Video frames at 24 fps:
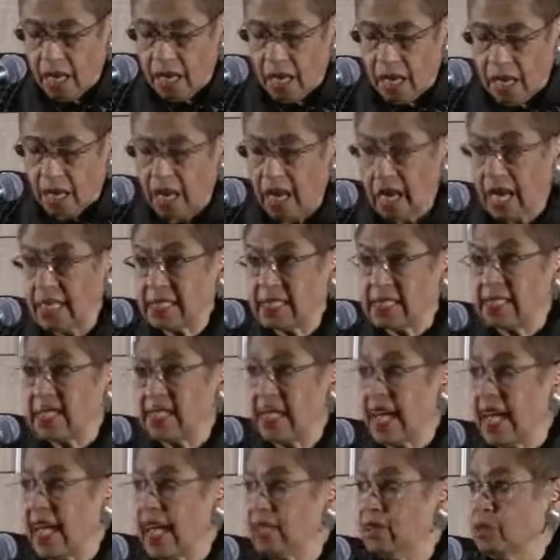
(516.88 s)
uh, I
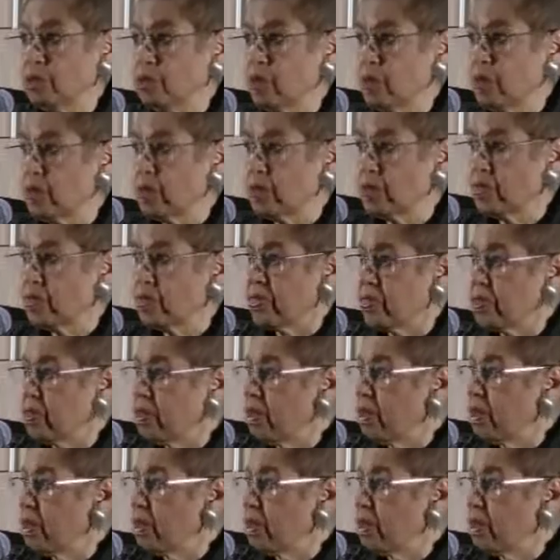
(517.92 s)
stand with